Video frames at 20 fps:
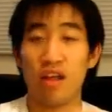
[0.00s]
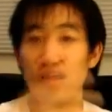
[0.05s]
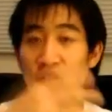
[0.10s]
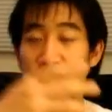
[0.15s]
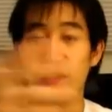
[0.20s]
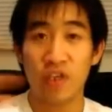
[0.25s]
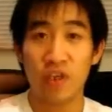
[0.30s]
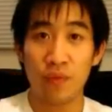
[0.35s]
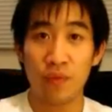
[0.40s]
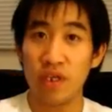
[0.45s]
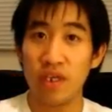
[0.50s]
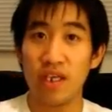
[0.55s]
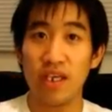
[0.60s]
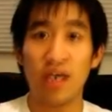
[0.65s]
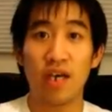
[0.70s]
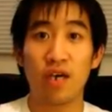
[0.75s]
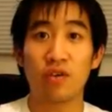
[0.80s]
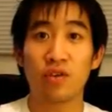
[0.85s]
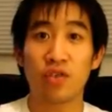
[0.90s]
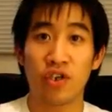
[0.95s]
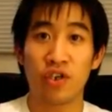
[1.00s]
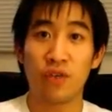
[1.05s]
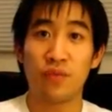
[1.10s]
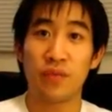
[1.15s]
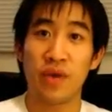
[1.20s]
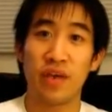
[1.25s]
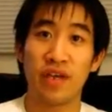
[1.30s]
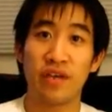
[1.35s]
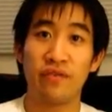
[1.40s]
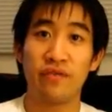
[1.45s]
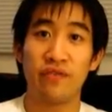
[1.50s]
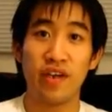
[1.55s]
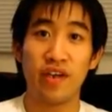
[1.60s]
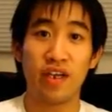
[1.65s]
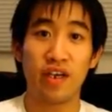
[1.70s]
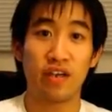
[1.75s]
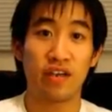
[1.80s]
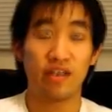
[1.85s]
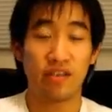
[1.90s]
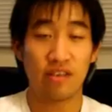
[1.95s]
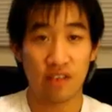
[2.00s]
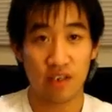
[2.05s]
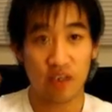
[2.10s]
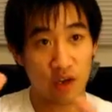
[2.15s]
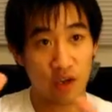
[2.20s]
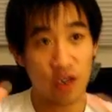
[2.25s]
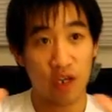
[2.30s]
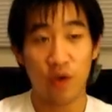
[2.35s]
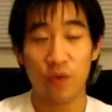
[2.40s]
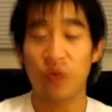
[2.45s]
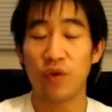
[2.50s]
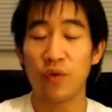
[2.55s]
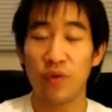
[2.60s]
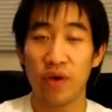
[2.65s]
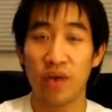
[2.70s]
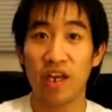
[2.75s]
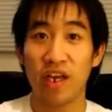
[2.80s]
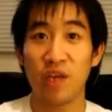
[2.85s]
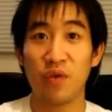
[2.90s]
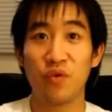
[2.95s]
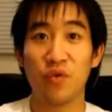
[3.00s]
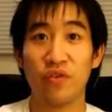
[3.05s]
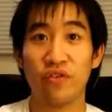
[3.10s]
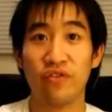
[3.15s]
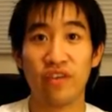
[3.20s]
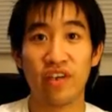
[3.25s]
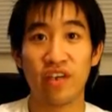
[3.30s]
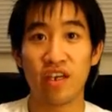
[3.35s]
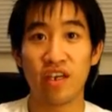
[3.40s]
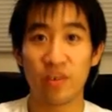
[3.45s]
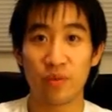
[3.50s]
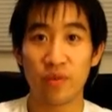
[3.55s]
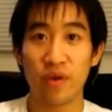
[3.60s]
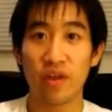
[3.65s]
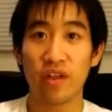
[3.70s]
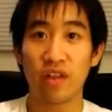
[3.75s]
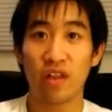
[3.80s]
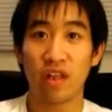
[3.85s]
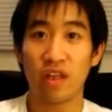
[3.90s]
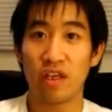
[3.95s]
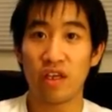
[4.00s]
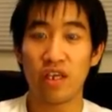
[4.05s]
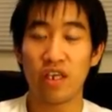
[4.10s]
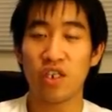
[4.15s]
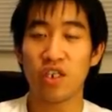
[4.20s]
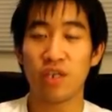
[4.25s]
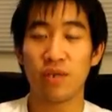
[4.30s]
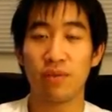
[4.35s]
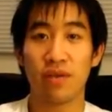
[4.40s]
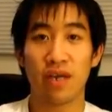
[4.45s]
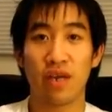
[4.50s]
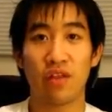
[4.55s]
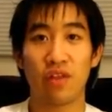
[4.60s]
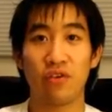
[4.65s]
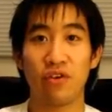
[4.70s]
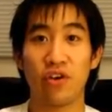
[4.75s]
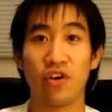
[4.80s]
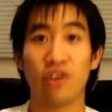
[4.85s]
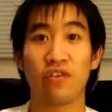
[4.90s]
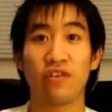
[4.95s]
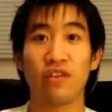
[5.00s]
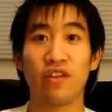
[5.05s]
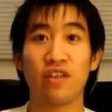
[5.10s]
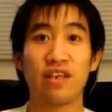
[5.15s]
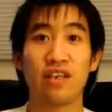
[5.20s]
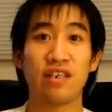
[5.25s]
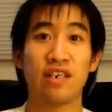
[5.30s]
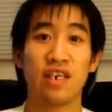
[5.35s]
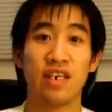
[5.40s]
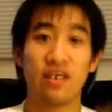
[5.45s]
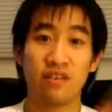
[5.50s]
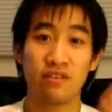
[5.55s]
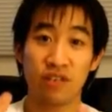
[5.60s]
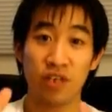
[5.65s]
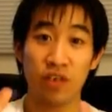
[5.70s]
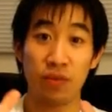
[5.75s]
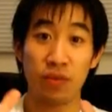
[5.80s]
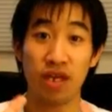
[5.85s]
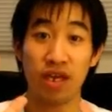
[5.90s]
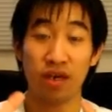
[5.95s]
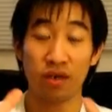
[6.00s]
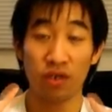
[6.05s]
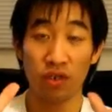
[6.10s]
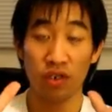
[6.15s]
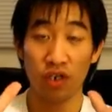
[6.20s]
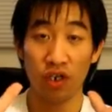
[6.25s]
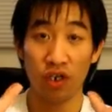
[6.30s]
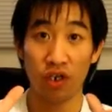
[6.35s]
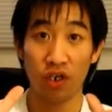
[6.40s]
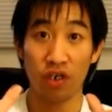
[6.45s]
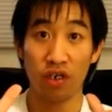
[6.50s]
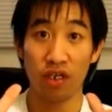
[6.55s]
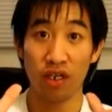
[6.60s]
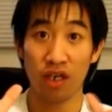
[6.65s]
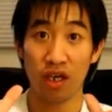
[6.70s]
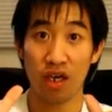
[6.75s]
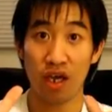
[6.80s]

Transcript: if somebody else could make a video, because I don't want to make any more videos about the YouTube gathering after this, somebody else could